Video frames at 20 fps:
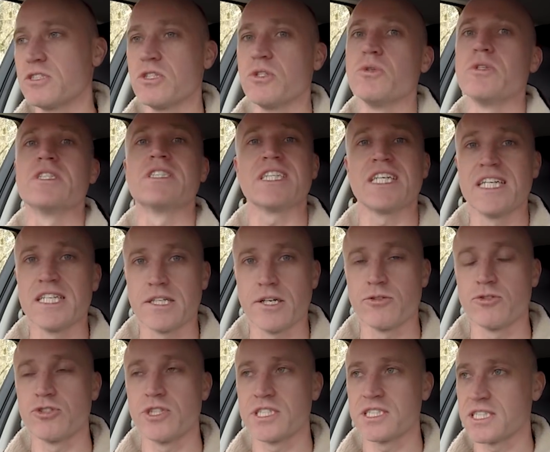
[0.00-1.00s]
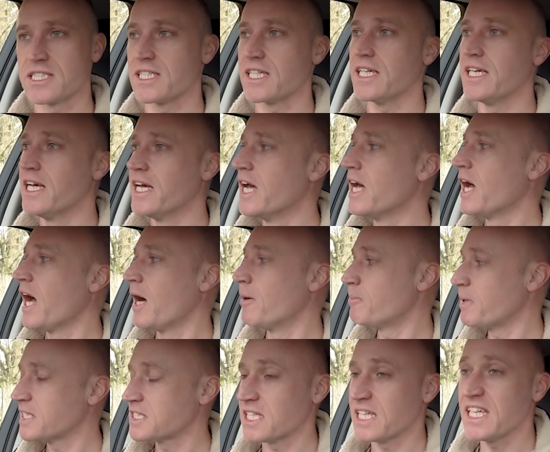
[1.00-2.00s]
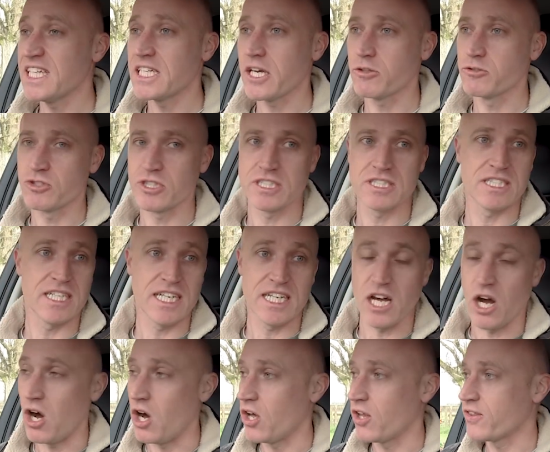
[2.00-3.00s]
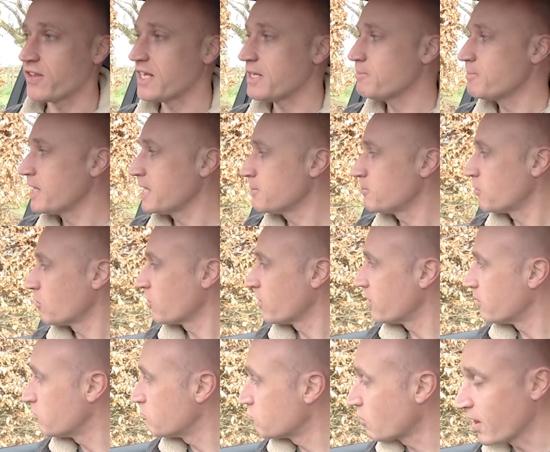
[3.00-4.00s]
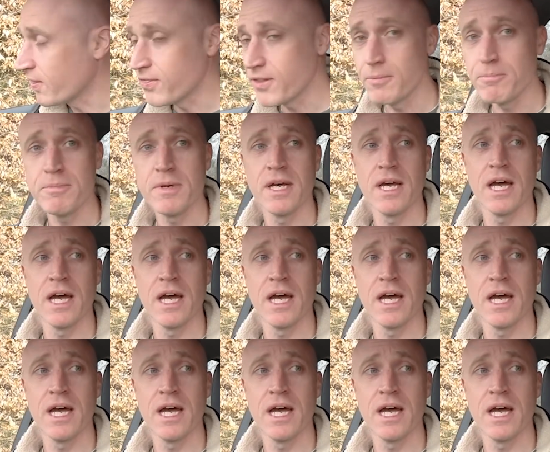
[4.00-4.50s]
to as Ecotricity. Basically, Ecotricity are the people that run them.